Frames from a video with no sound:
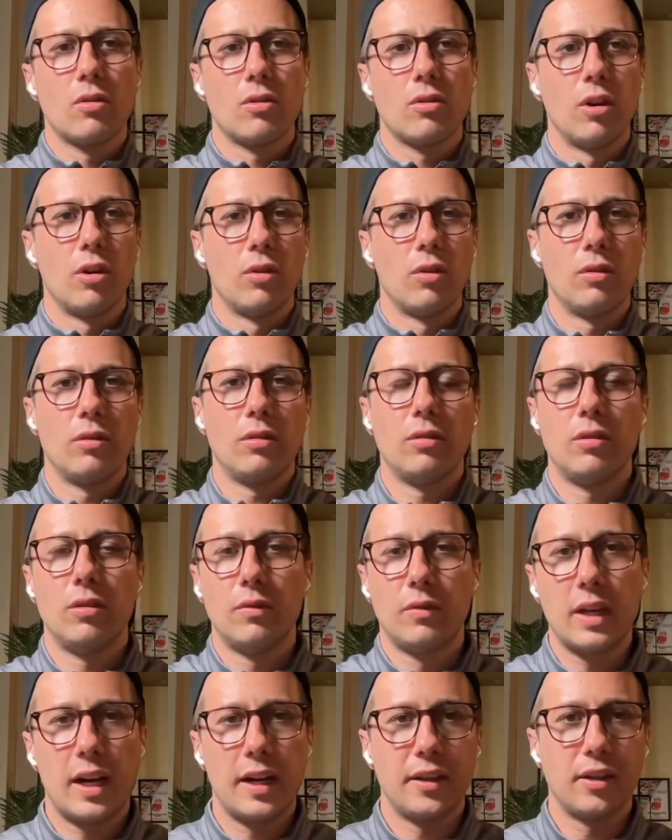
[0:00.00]
So
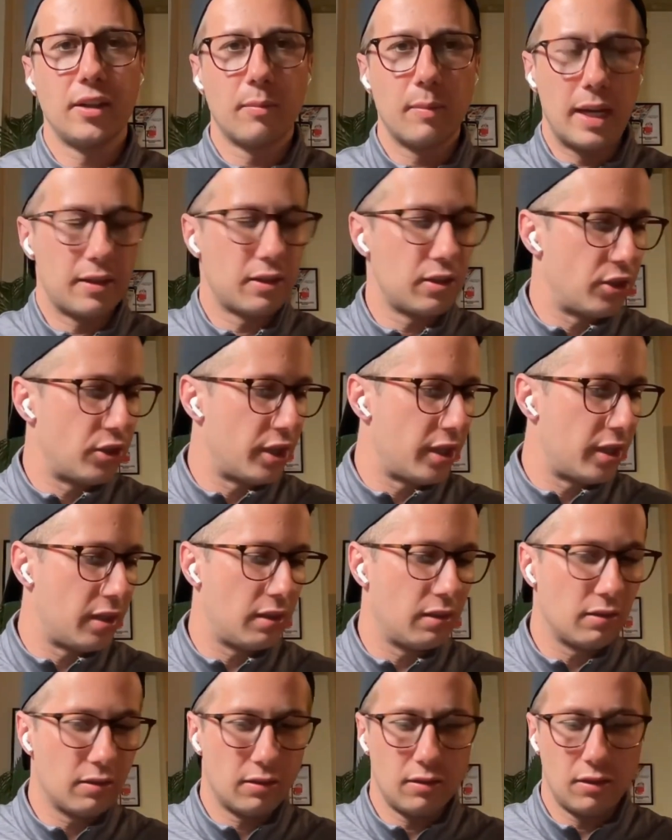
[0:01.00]
you've got your
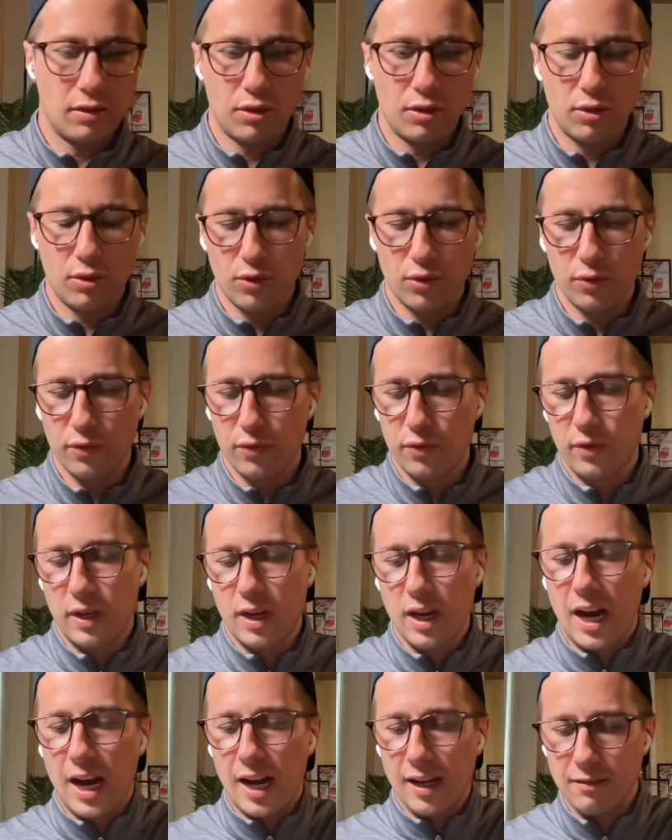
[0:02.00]
messaging, you've
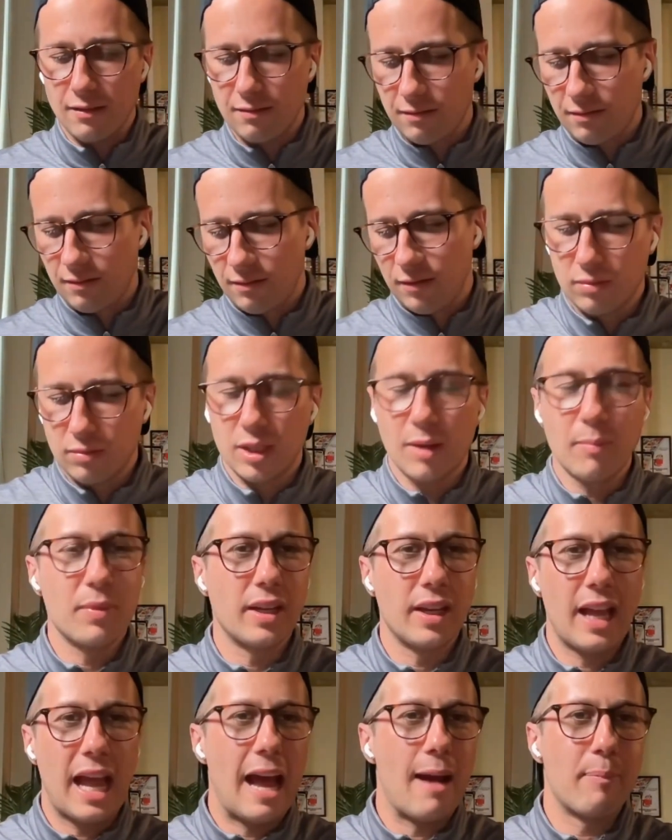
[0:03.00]
got
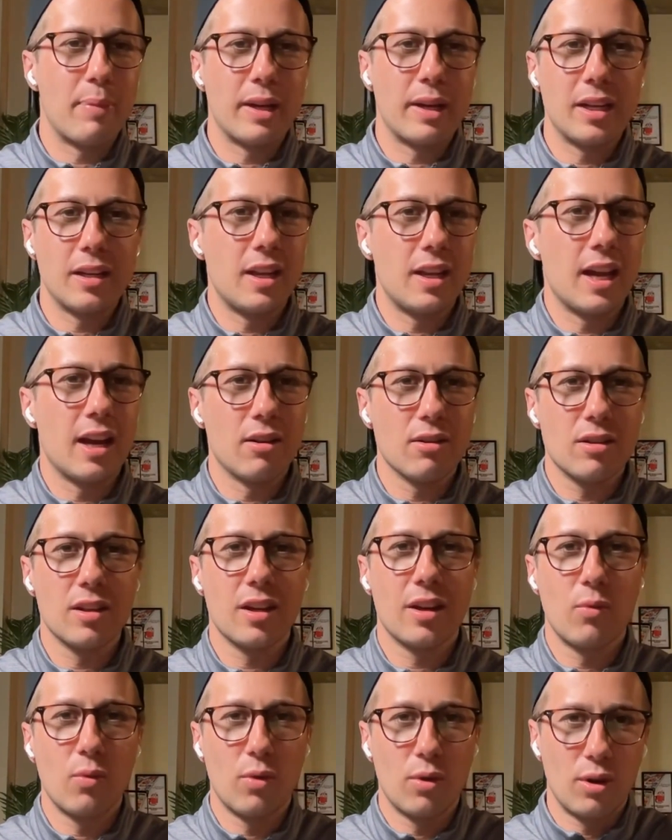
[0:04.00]
something happening in the
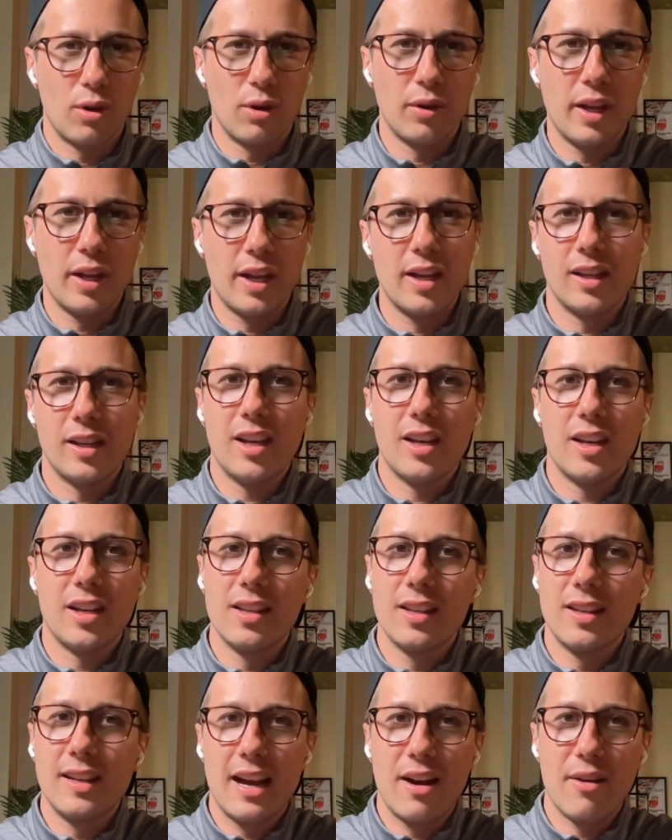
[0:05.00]
outside world,
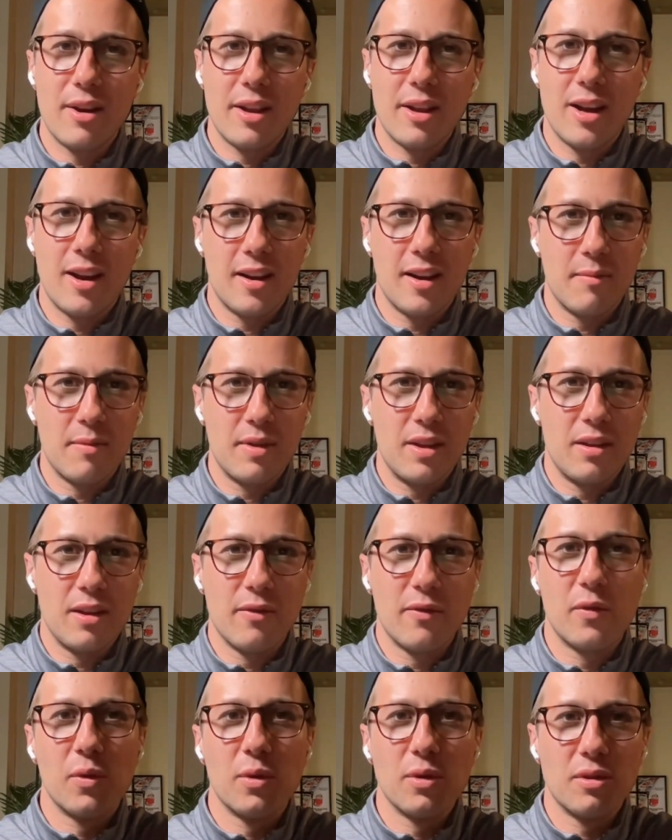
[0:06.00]
aka the down economy,
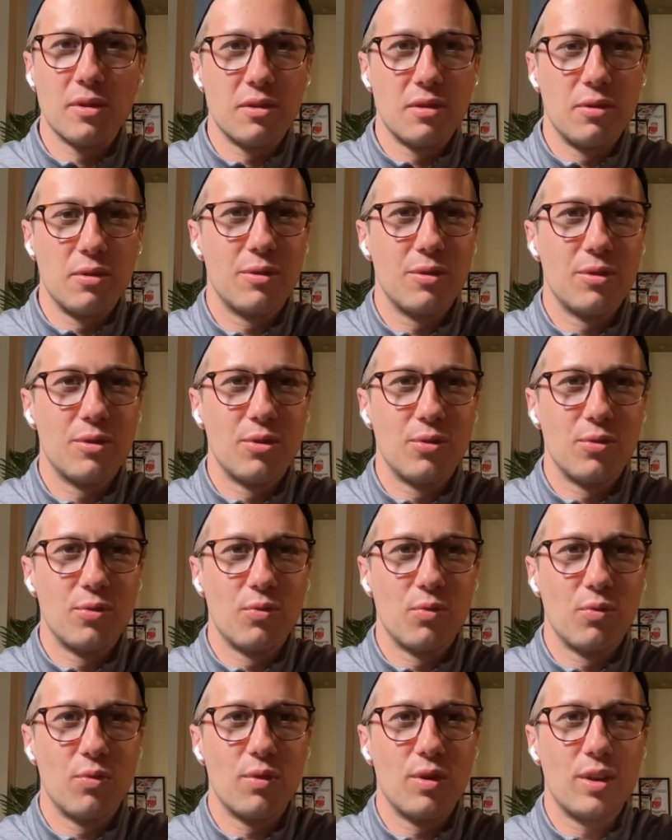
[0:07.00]
that forces you
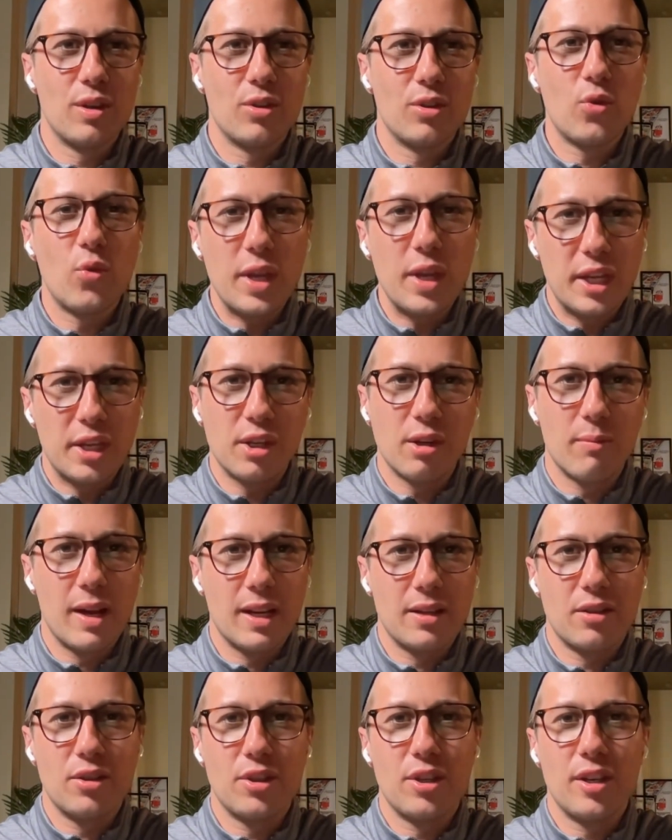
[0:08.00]
to tweak your
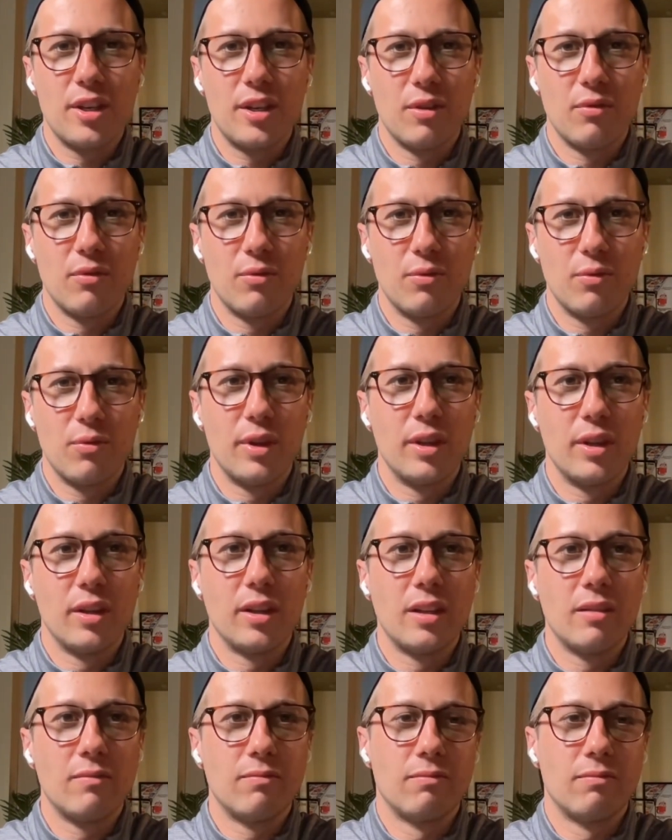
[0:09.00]
messaging and
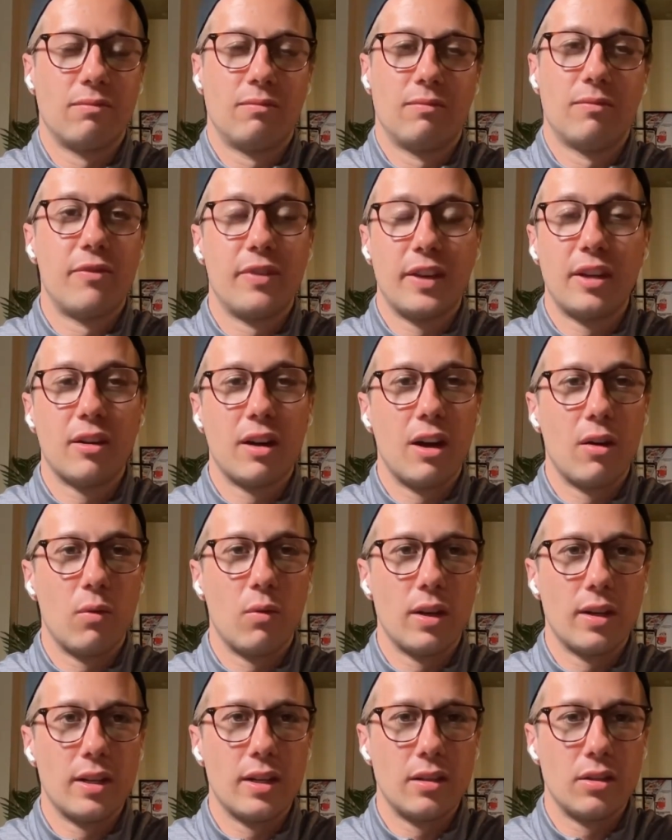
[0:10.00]
really figure
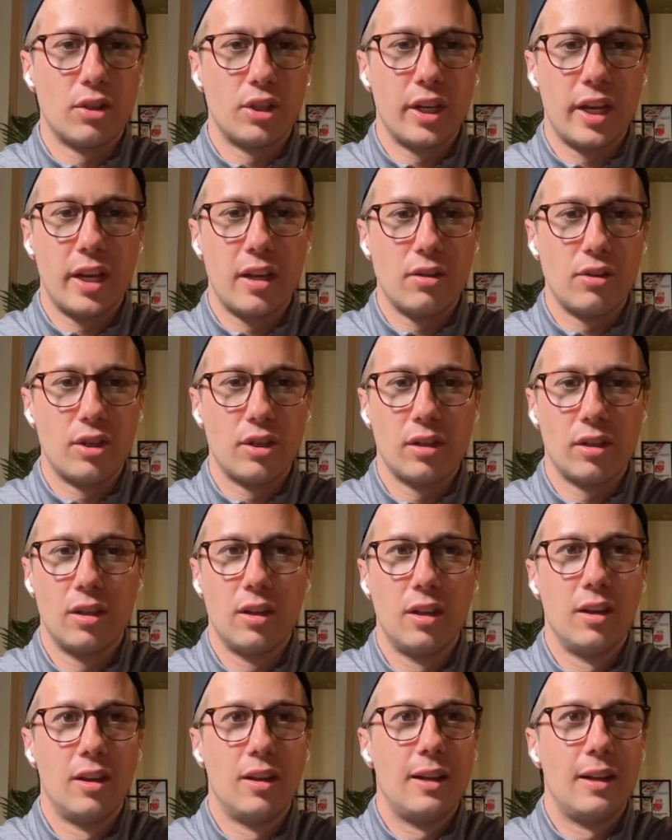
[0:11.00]
out what needs to change.
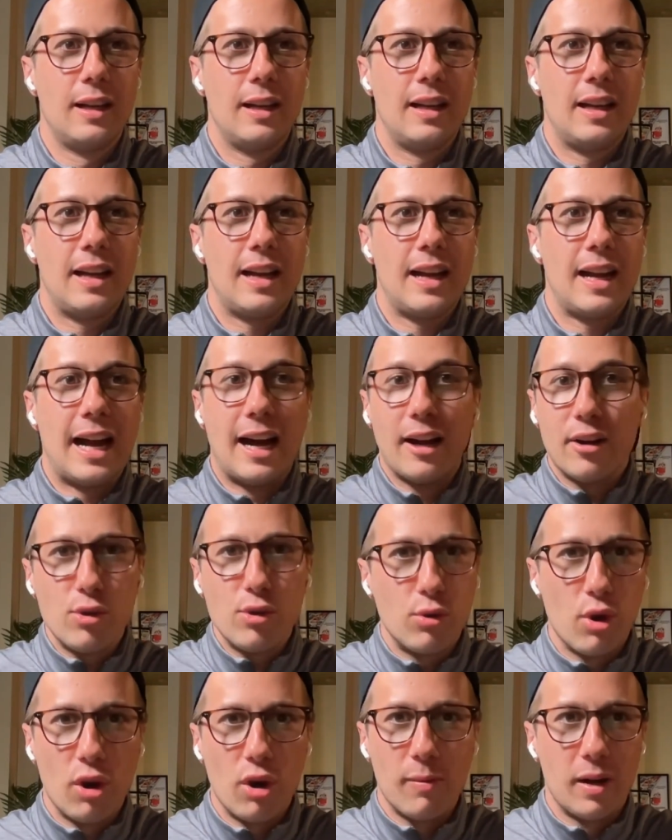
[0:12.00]
How
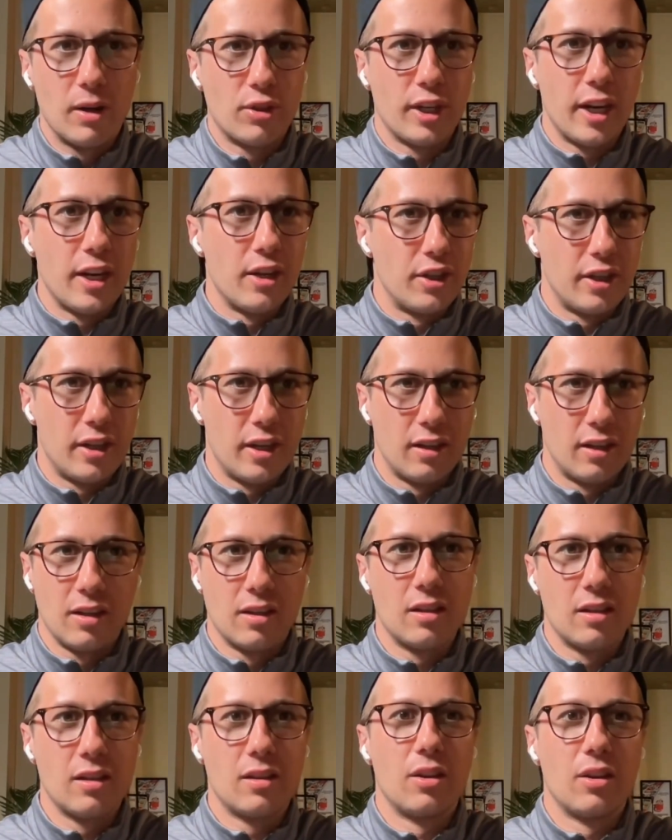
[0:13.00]
do you go about changing
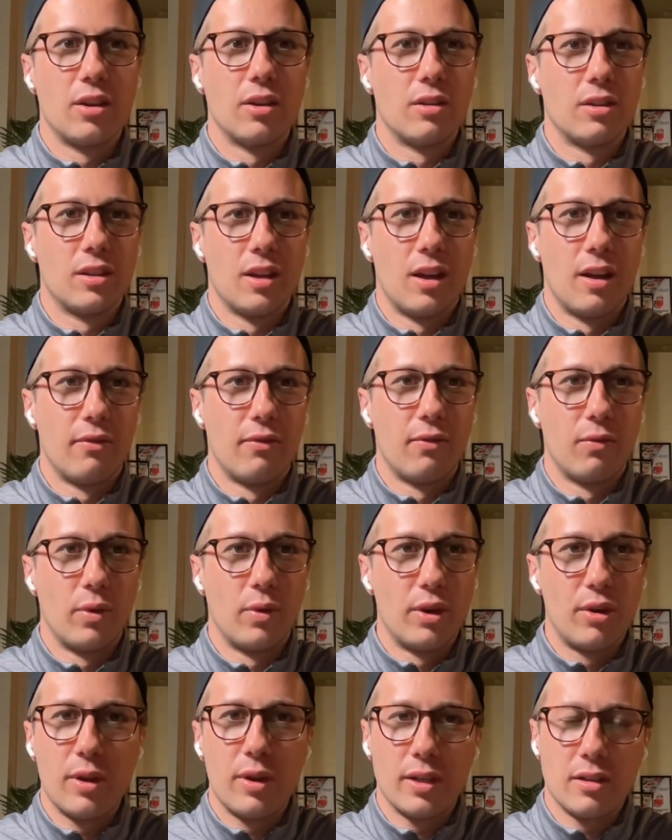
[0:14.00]
it? This is the good stuff.
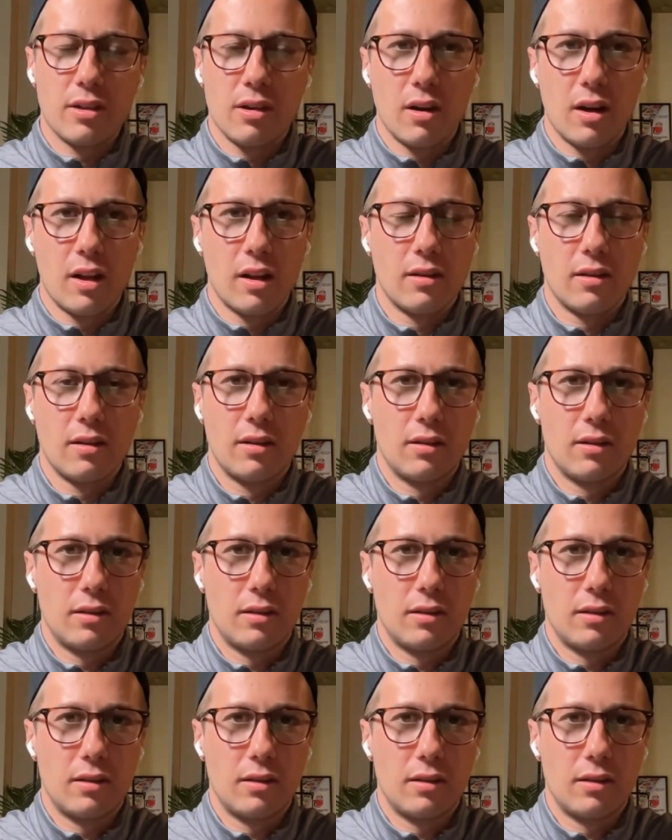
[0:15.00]
Where do you get started?